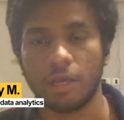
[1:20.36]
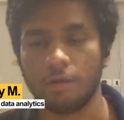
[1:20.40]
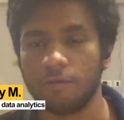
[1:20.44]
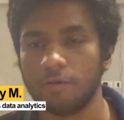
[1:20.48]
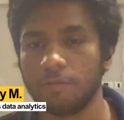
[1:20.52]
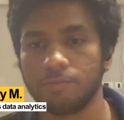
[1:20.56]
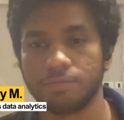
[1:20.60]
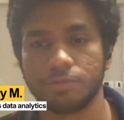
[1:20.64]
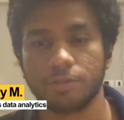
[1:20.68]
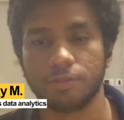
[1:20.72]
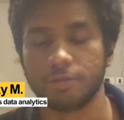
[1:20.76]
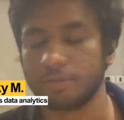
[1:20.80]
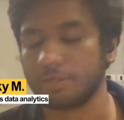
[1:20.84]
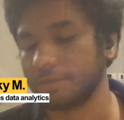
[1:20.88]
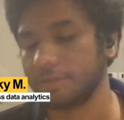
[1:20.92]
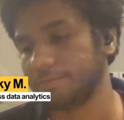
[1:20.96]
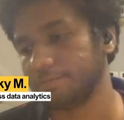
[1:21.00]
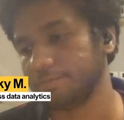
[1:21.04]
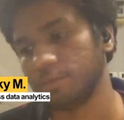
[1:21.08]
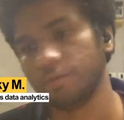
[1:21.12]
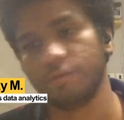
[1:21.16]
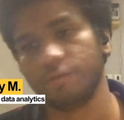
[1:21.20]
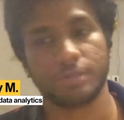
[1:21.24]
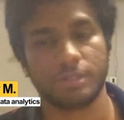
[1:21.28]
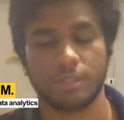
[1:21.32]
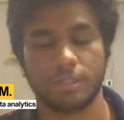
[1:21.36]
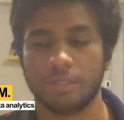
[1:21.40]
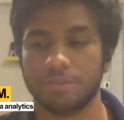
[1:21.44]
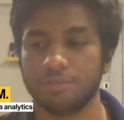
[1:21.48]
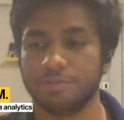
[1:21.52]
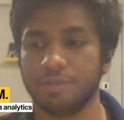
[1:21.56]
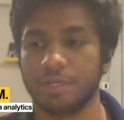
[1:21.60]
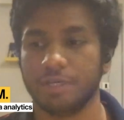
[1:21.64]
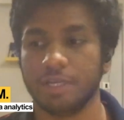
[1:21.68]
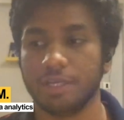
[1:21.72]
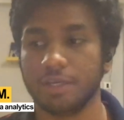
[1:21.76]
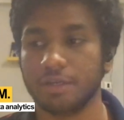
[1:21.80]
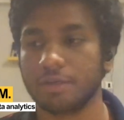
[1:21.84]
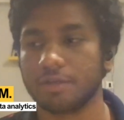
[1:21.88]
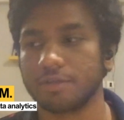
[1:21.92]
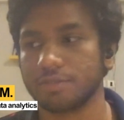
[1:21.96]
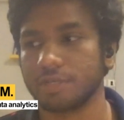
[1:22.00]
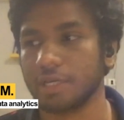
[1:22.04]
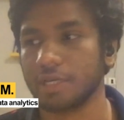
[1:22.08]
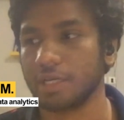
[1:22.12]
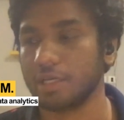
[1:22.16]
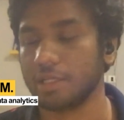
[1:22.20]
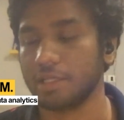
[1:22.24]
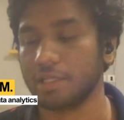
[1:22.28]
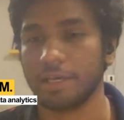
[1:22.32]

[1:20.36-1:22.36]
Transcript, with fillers: Our professors are really great.